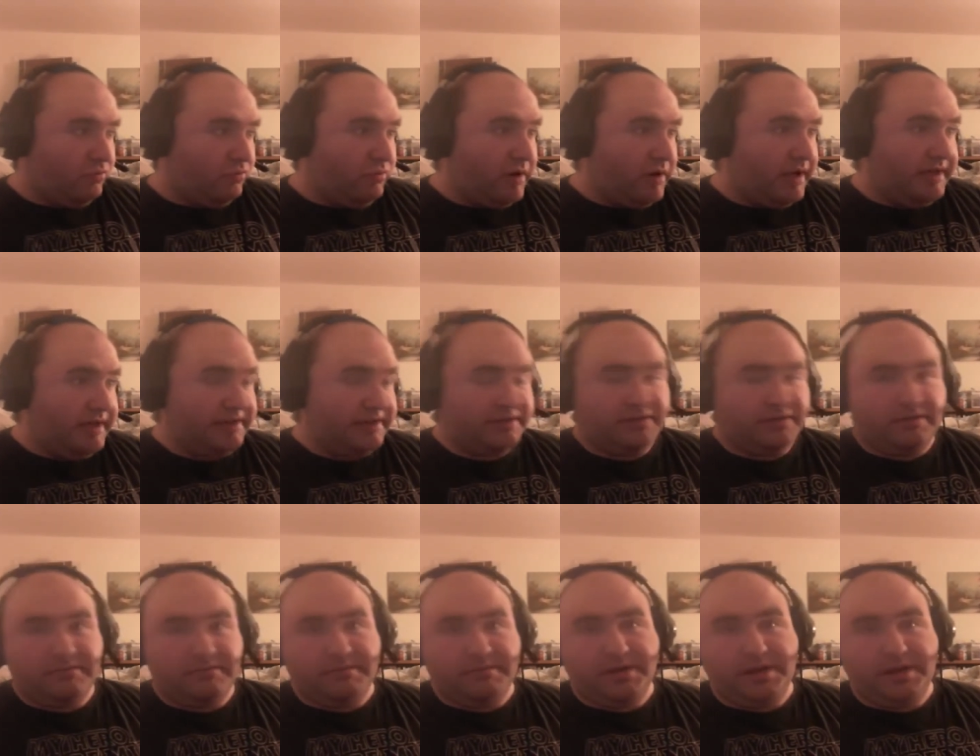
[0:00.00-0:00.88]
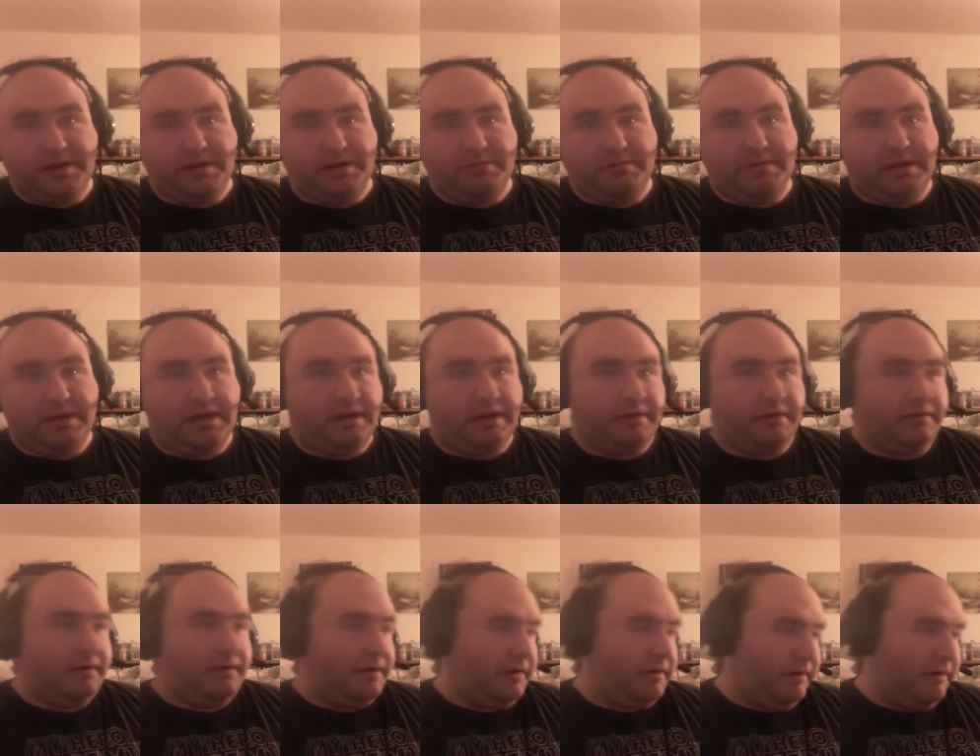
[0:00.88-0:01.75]
Christ almighty.
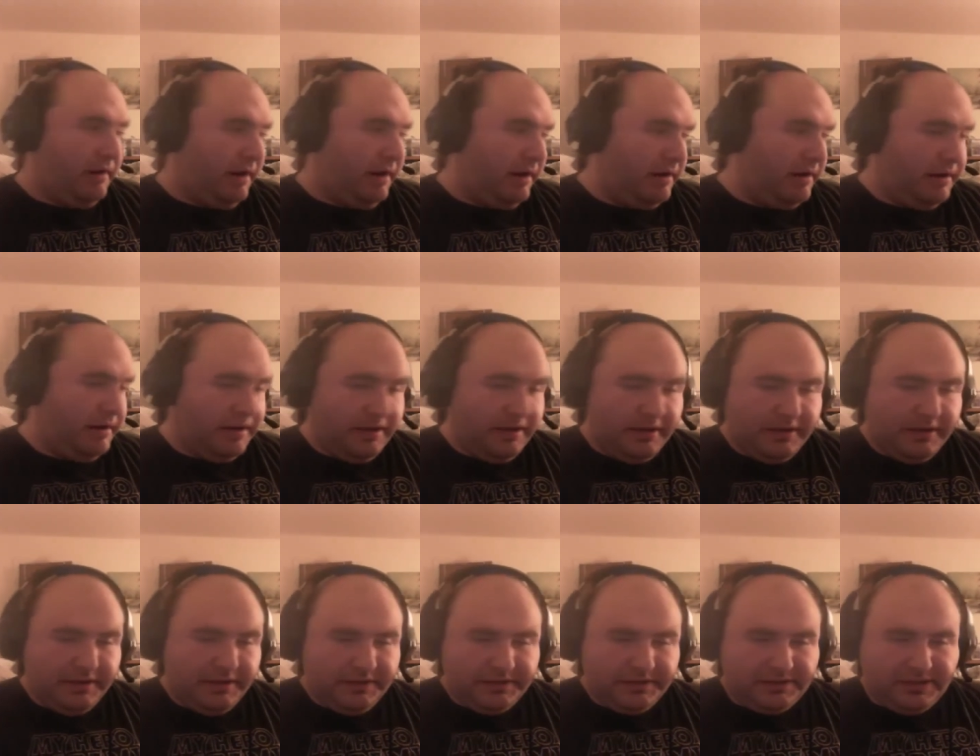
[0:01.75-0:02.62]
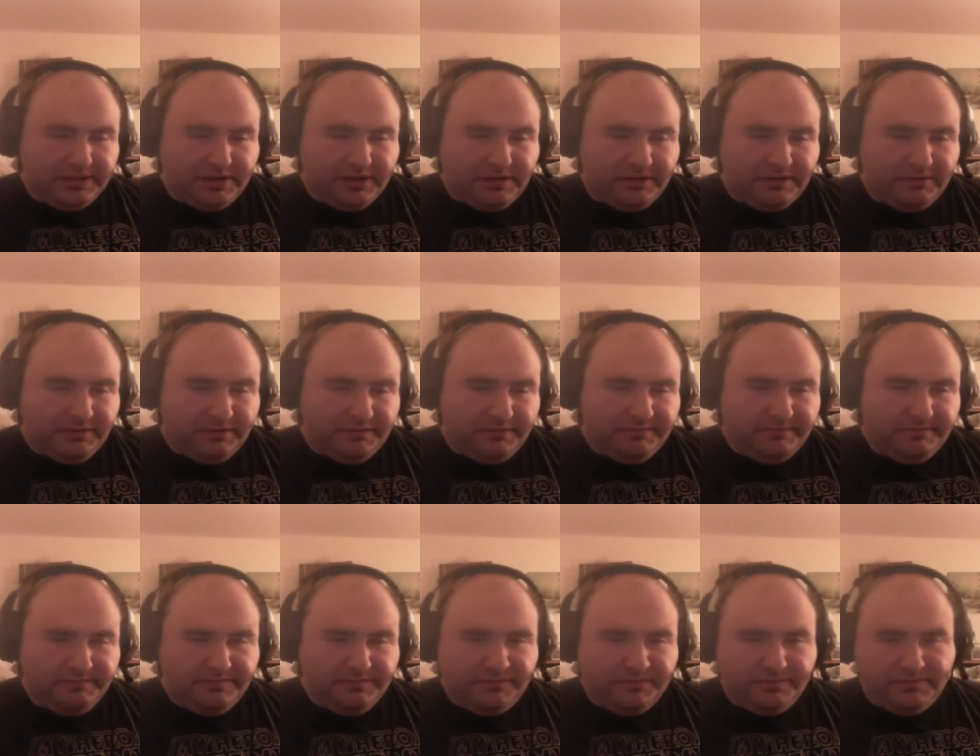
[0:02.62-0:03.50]
Wow. Alright.
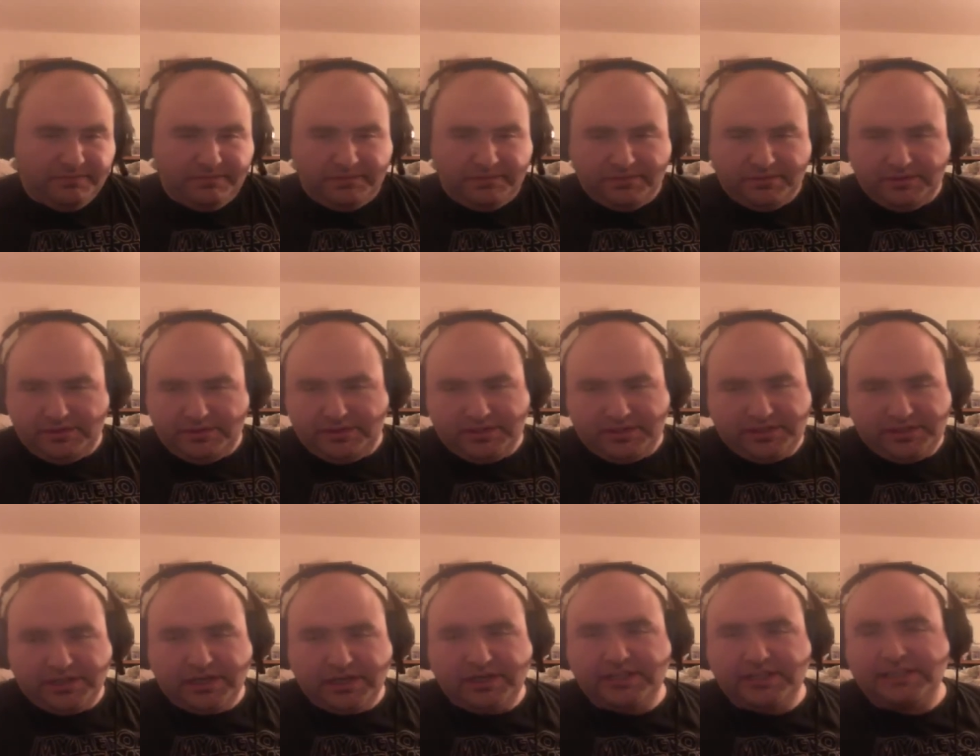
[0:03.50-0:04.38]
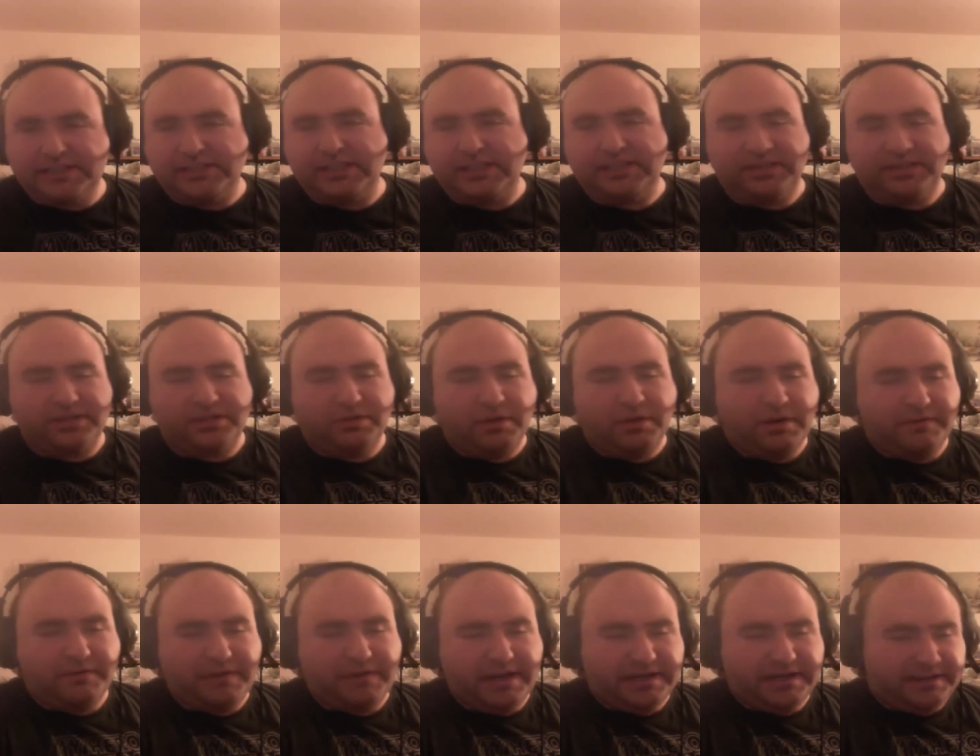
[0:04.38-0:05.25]
So, you consider this like the
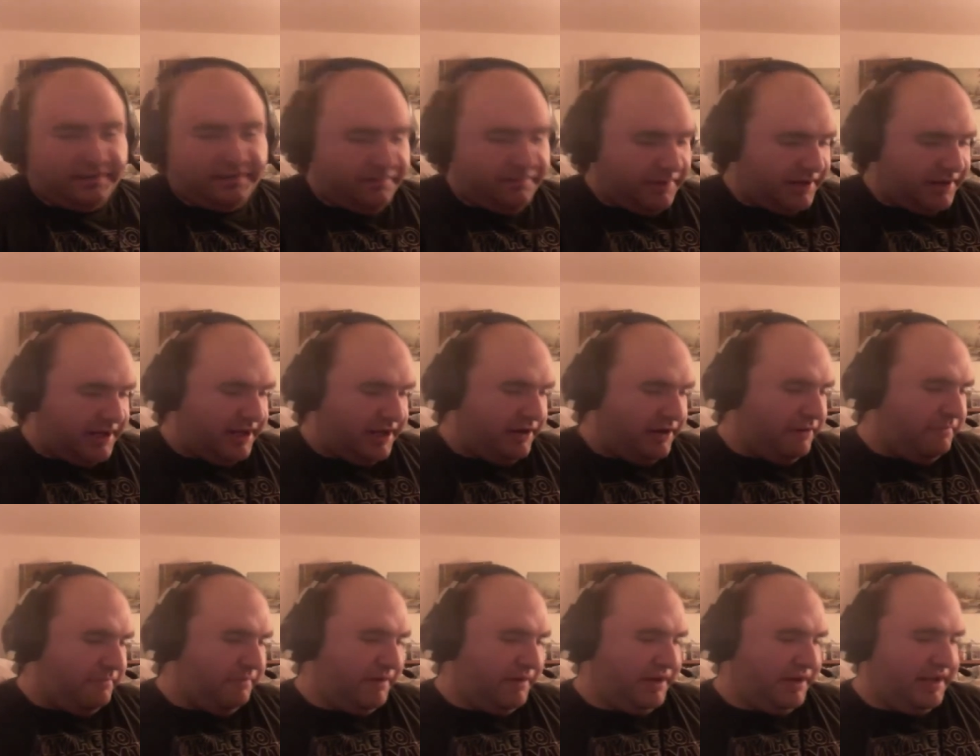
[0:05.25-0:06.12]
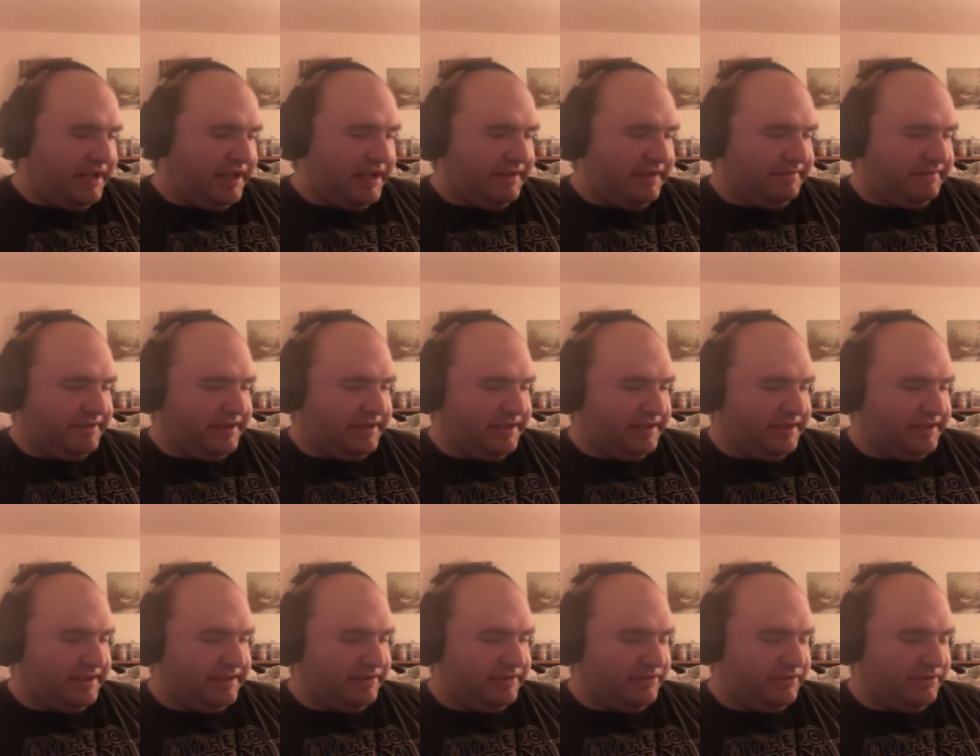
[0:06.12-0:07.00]
12 days of fucking opening gifts,
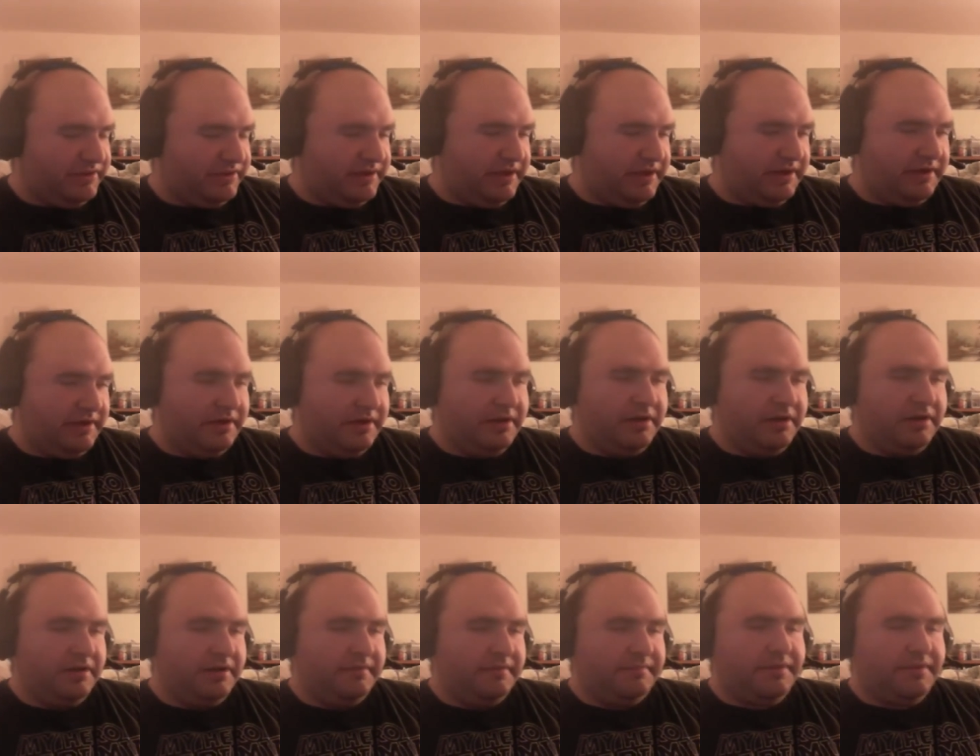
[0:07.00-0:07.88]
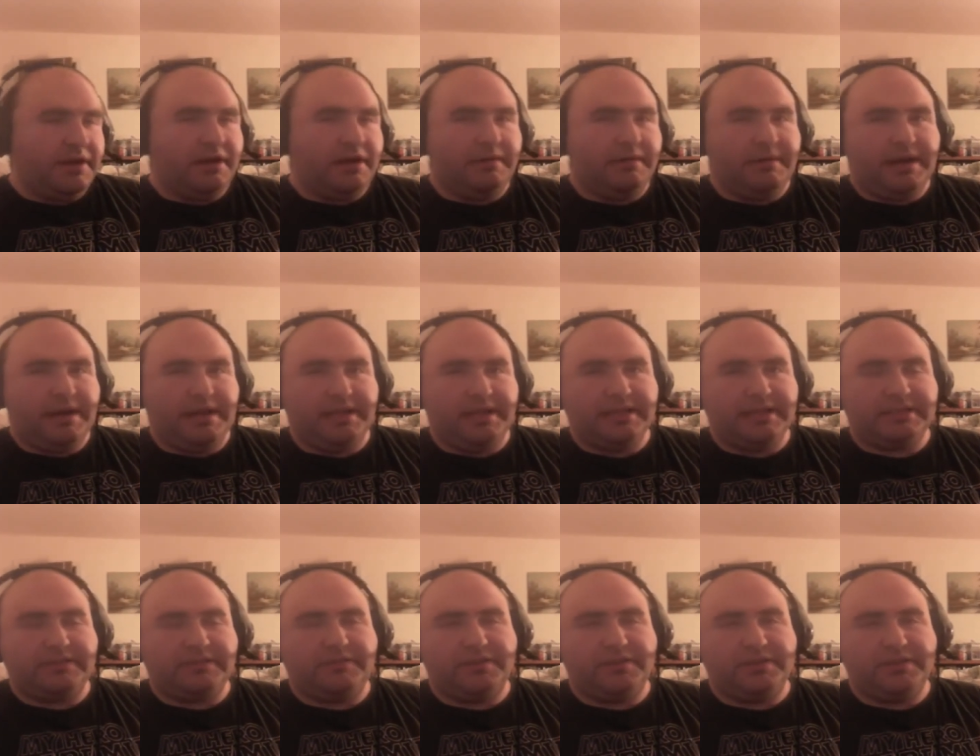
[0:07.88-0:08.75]
like a century later.
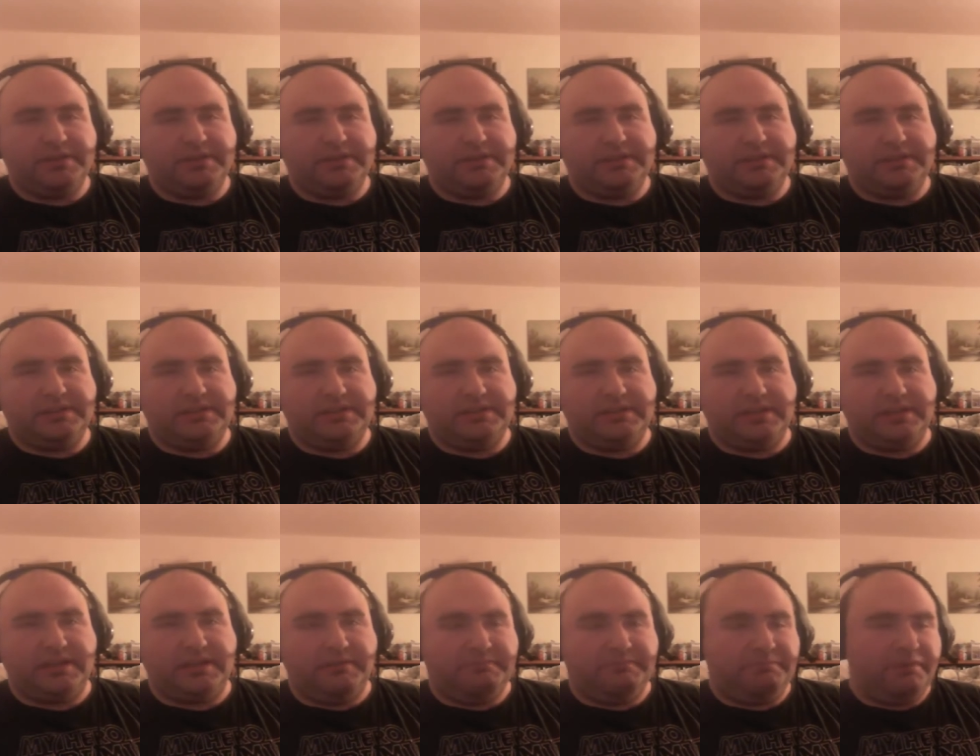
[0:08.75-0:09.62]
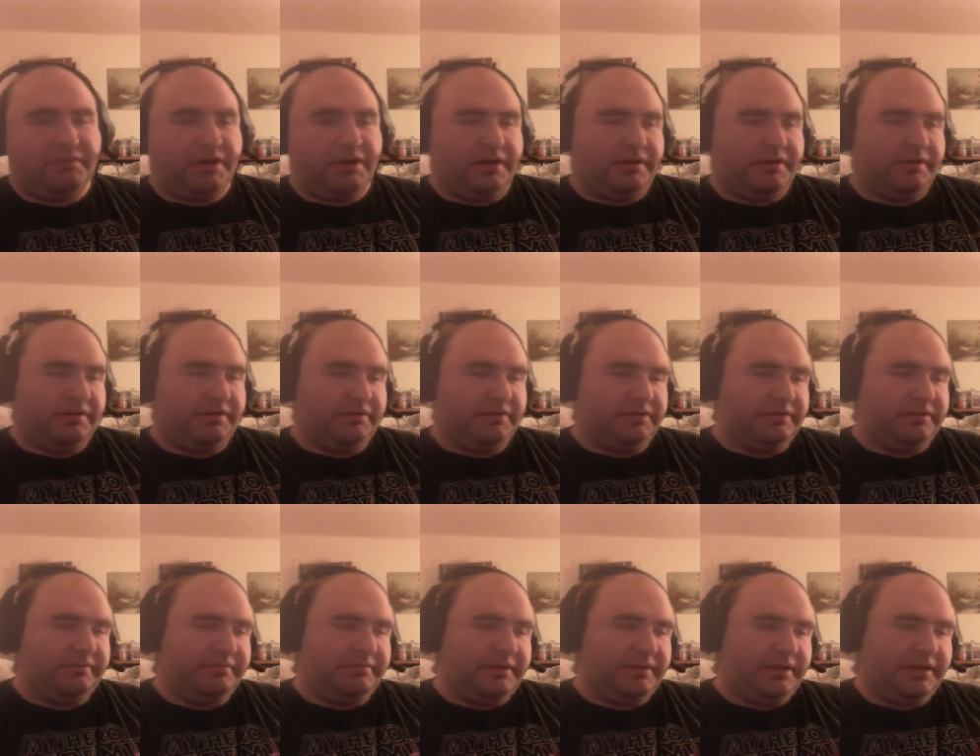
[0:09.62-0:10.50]
Alright, this feels like a book
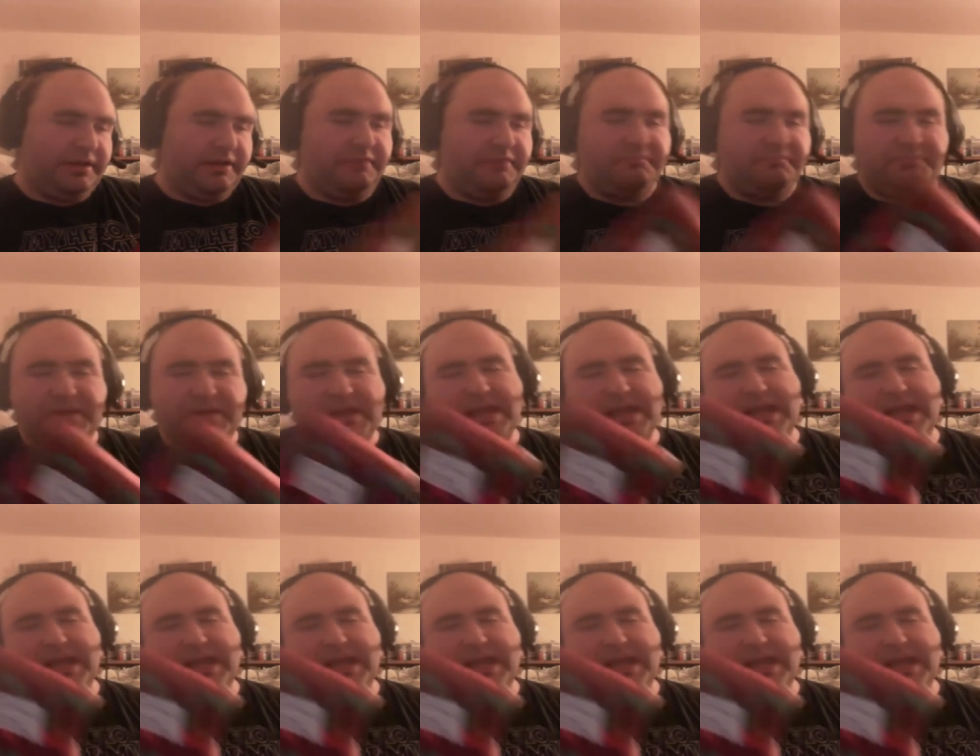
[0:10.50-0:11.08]
or something. Like